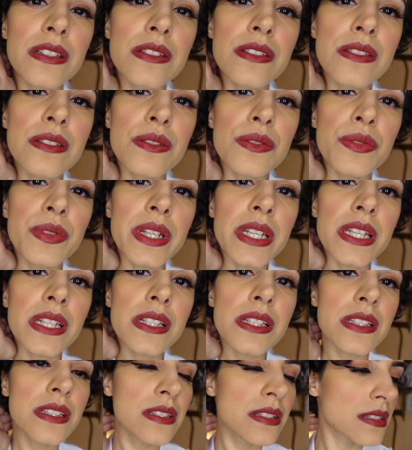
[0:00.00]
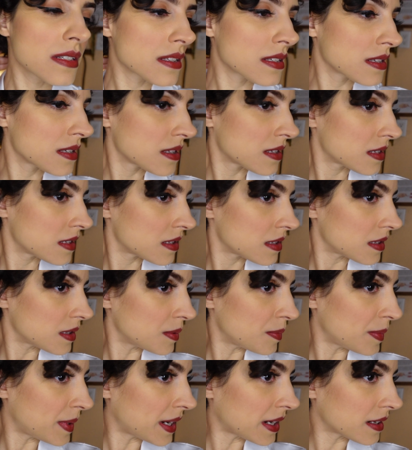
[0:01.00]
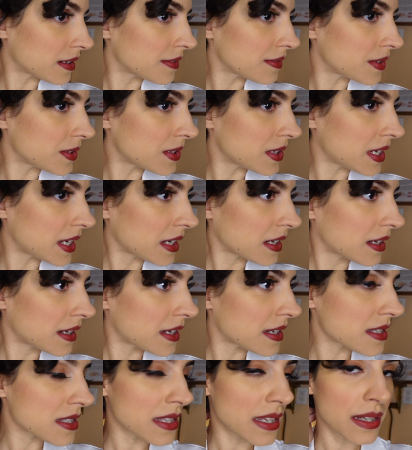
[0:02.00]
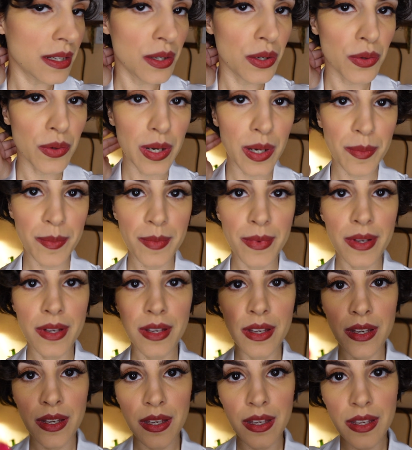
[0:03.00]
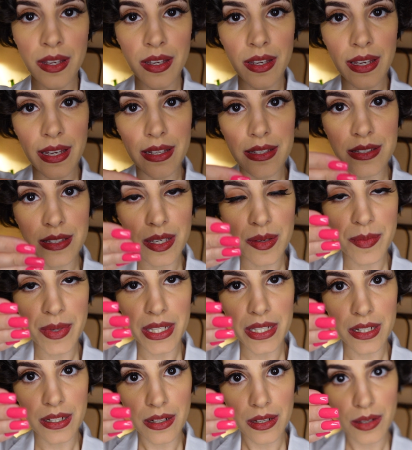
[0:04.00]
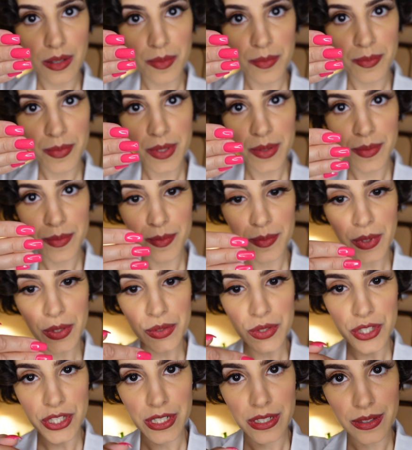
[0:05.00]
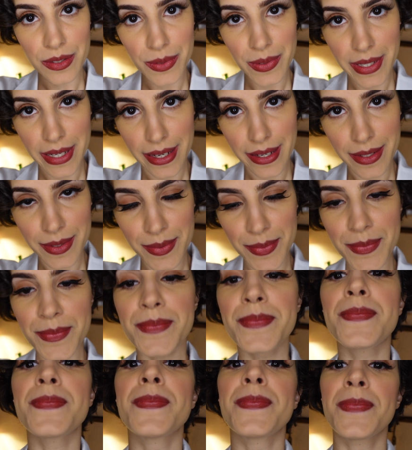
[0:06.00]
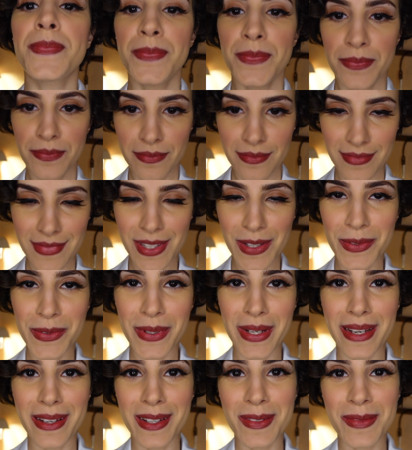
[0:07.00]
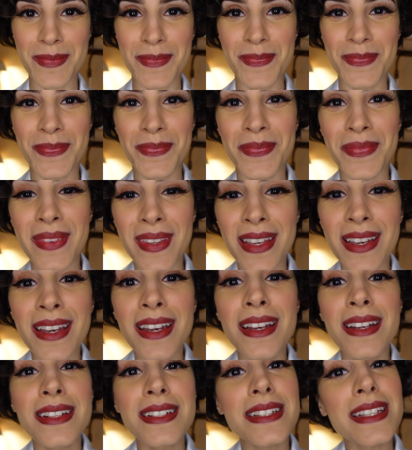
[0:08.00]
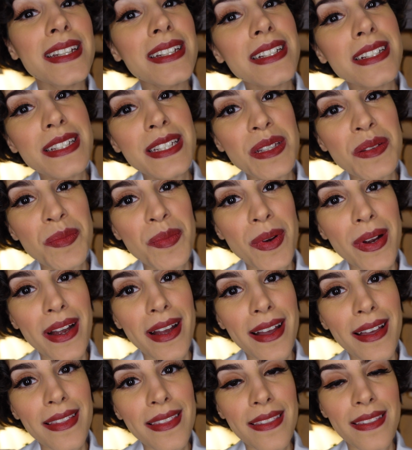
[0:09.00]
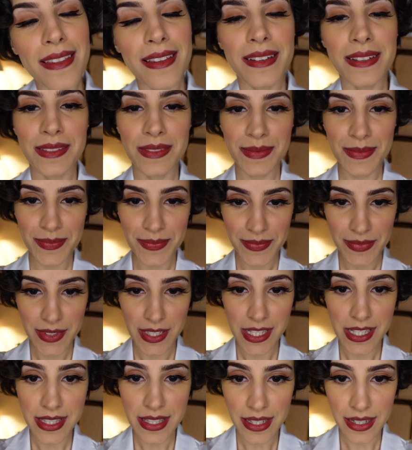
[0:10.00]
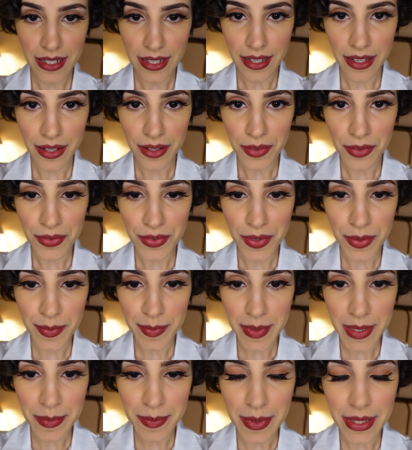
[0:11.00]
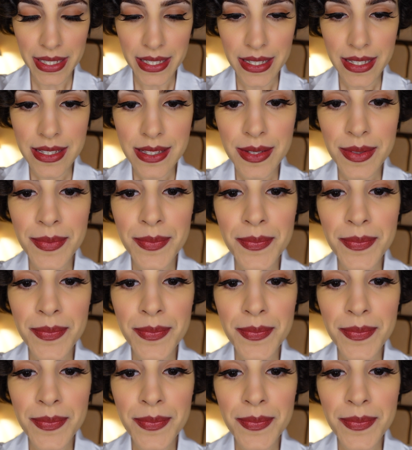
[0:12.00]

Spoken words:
squeeze the back of your neck as I go up, as I make an up motion, okay? Okay. Take a deep breath. Just inhale for me, please.